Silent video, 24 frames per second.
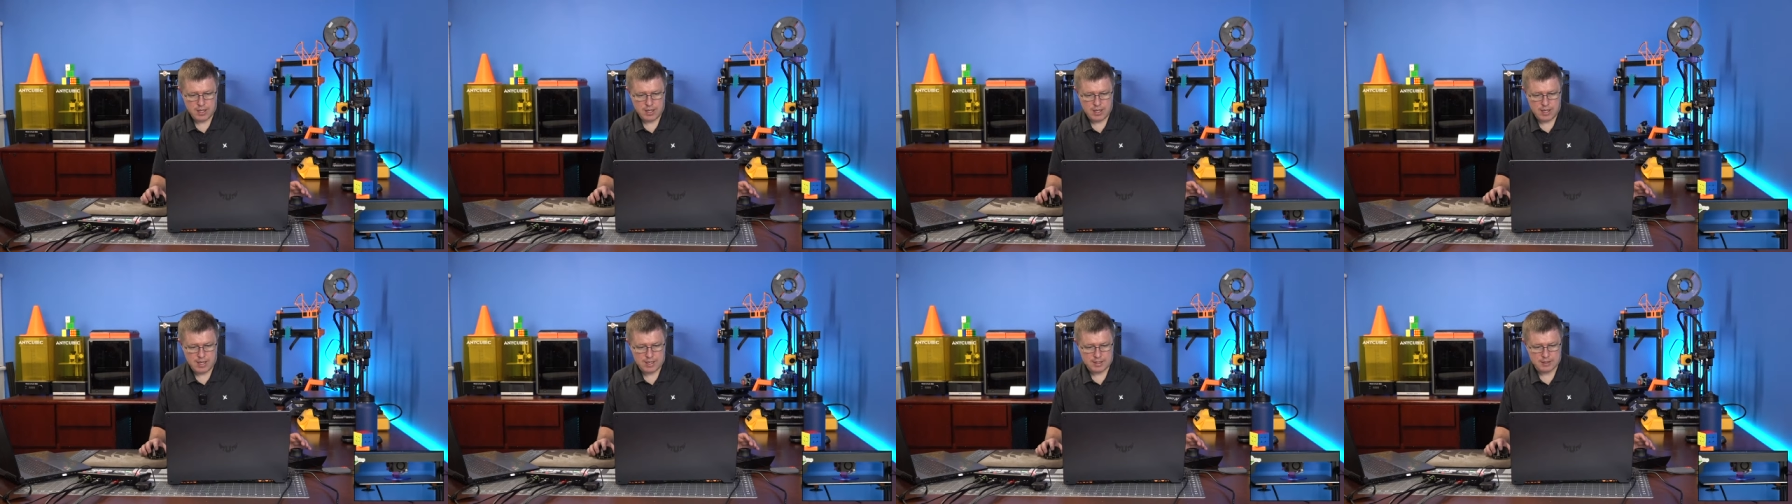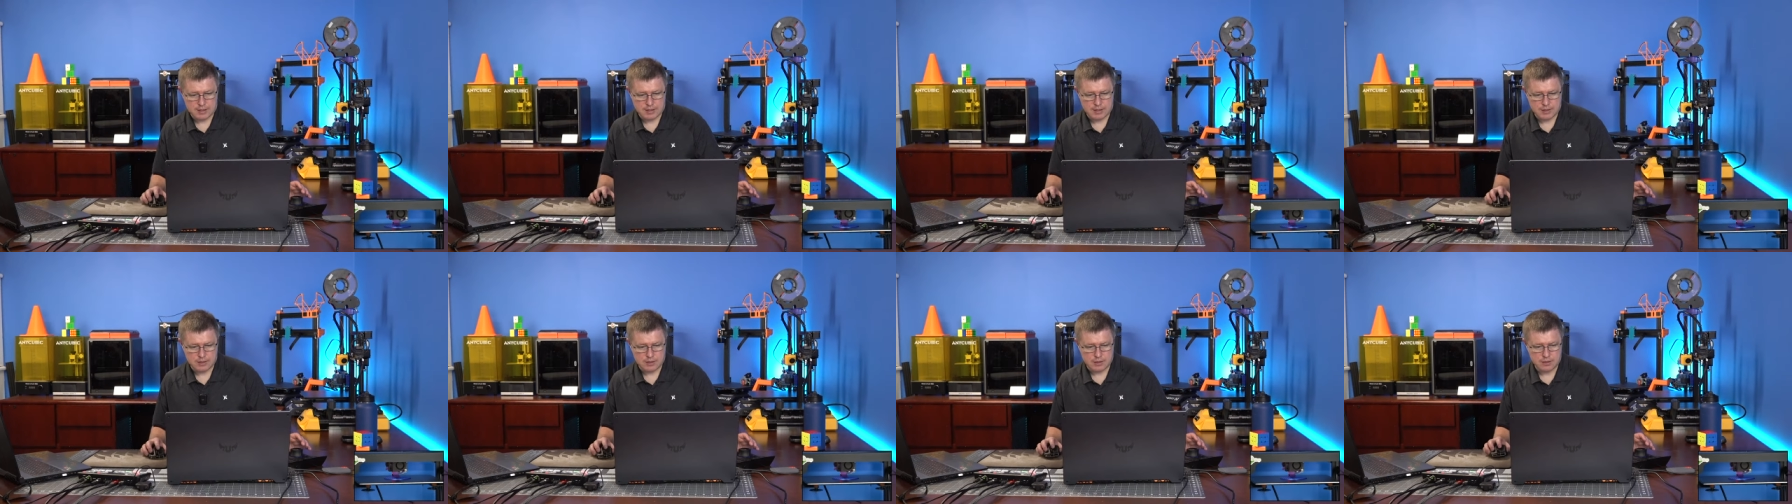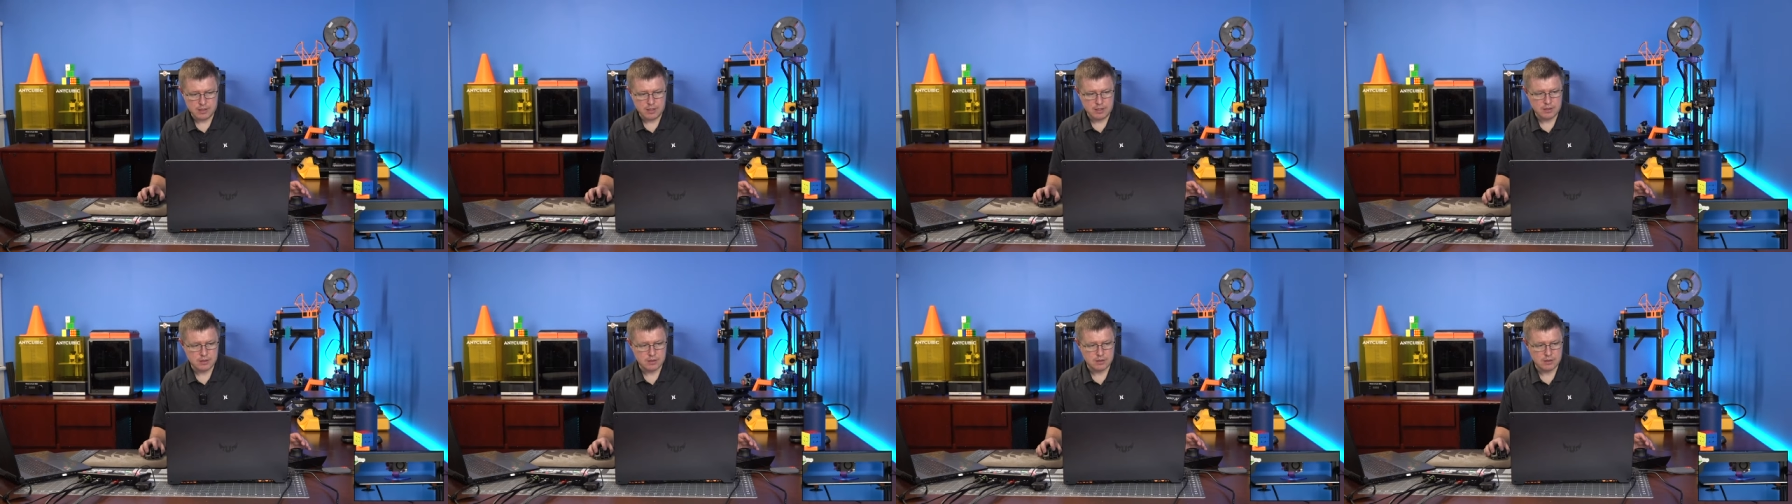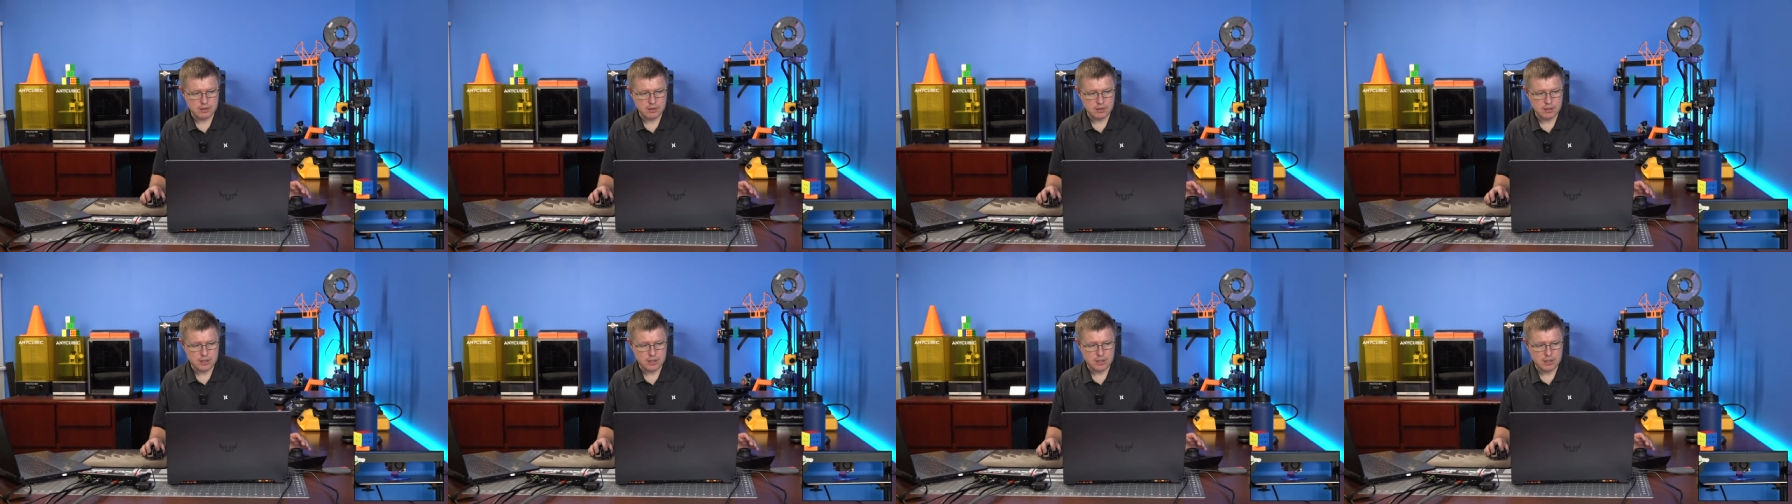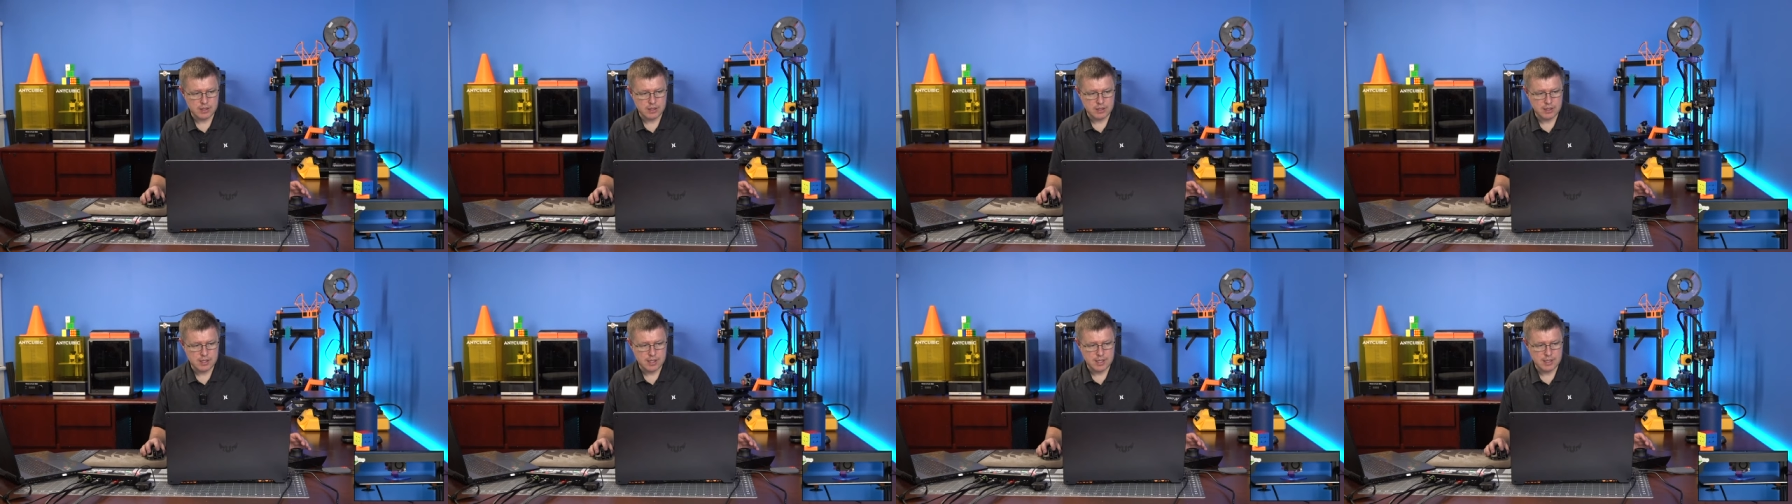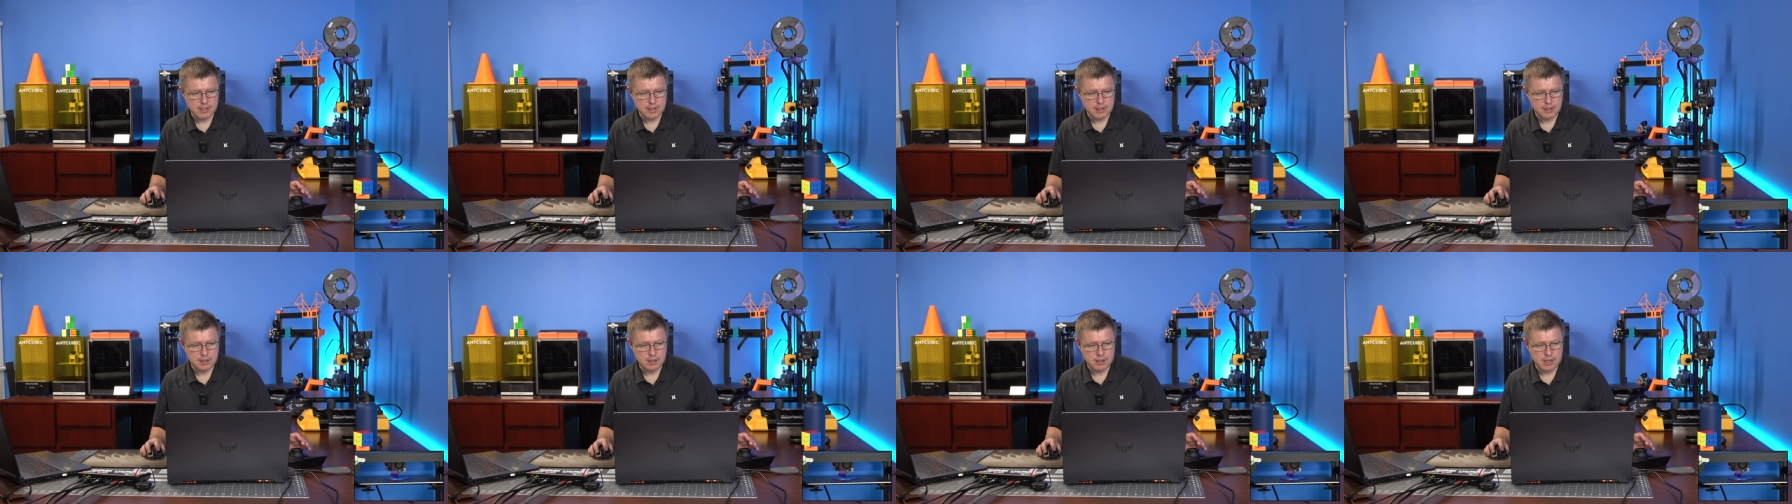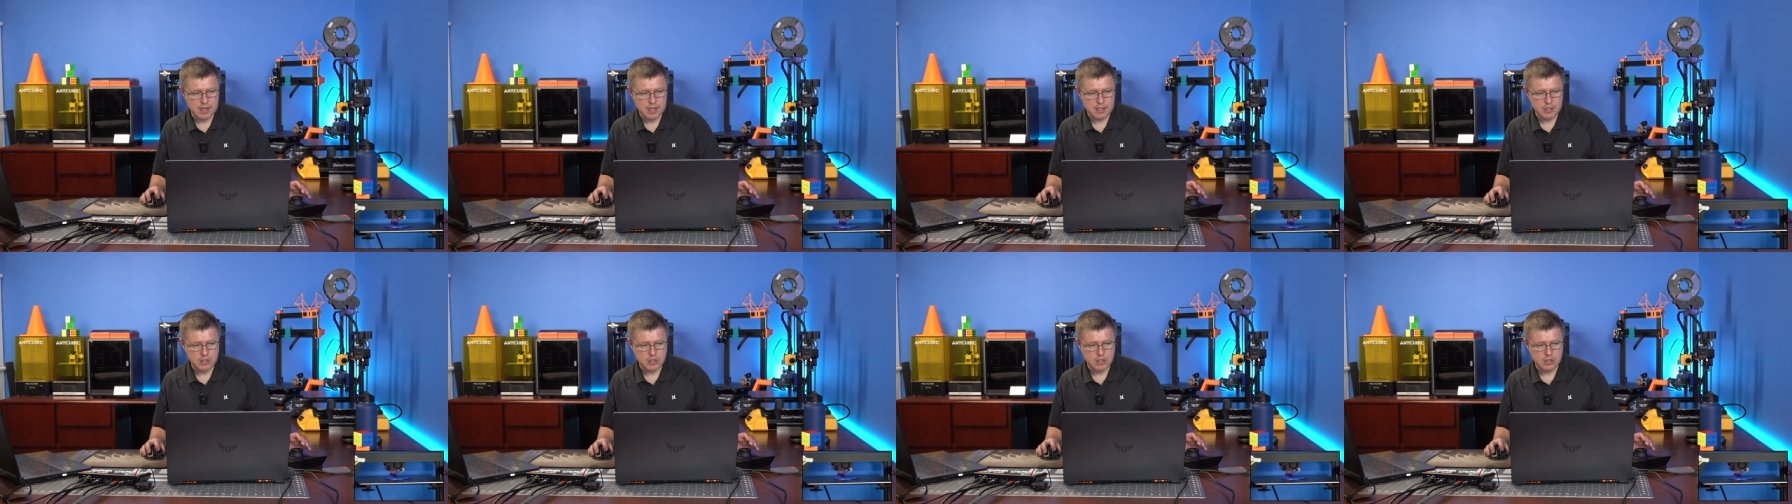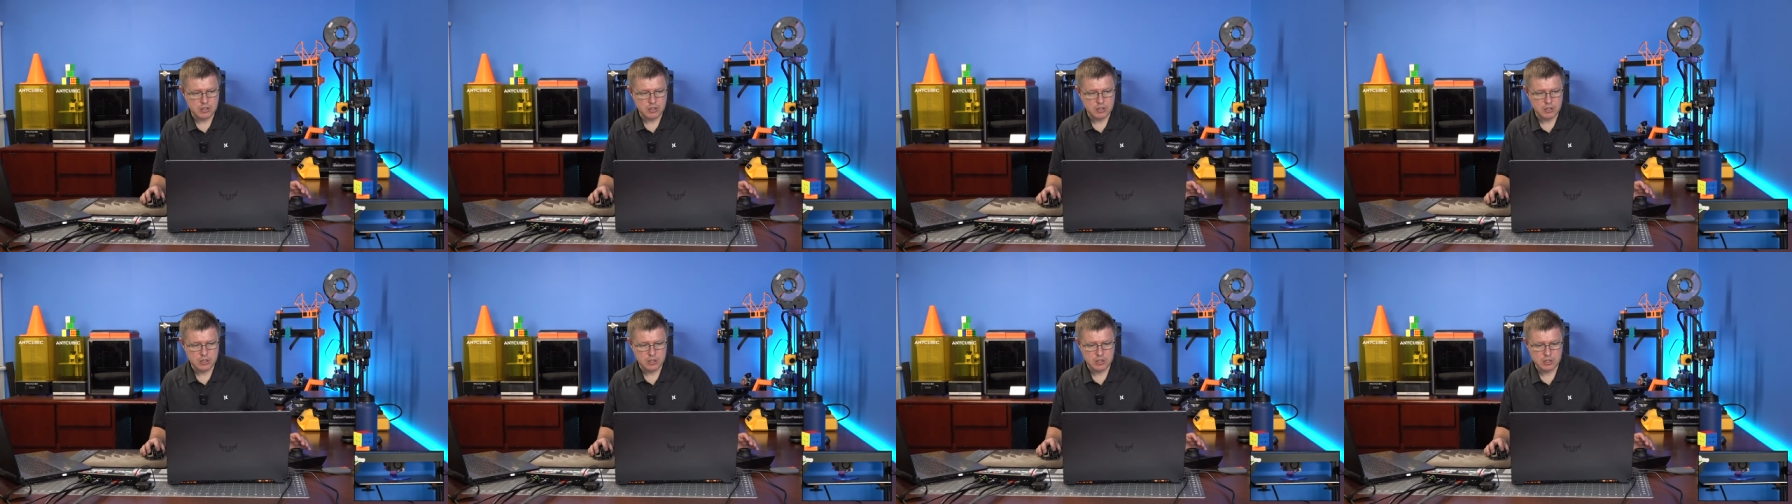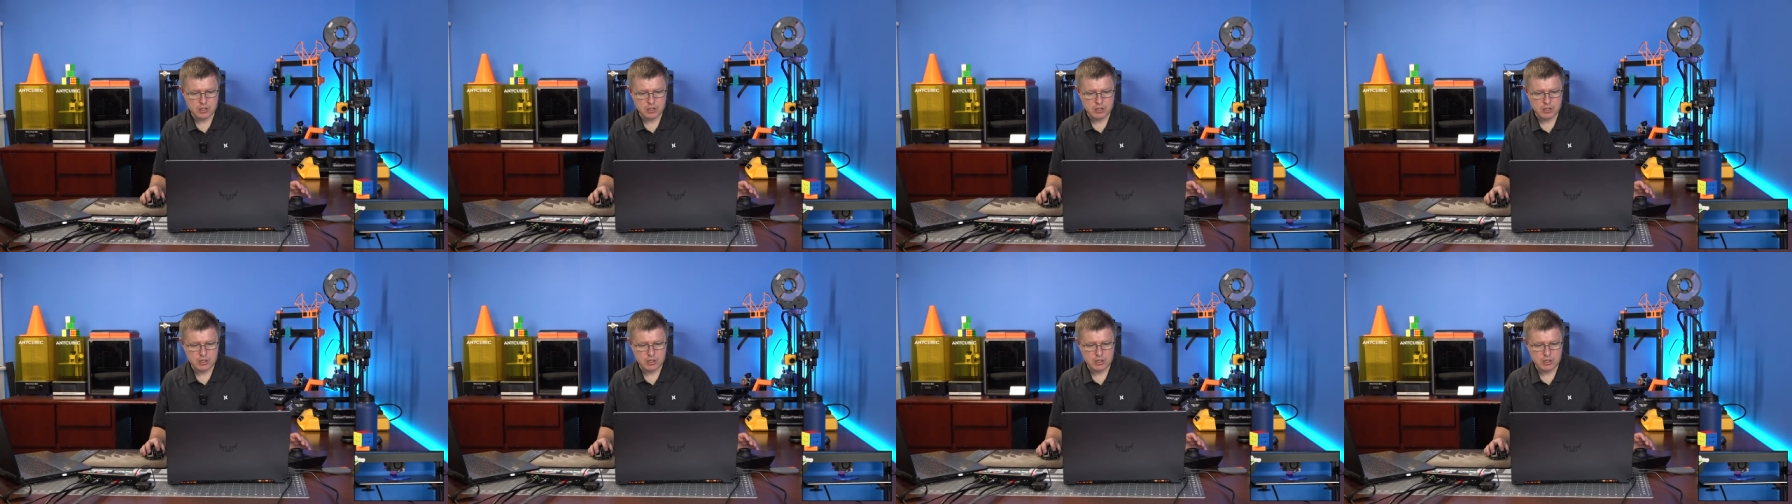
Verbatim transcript: Excellent. Exit sketch.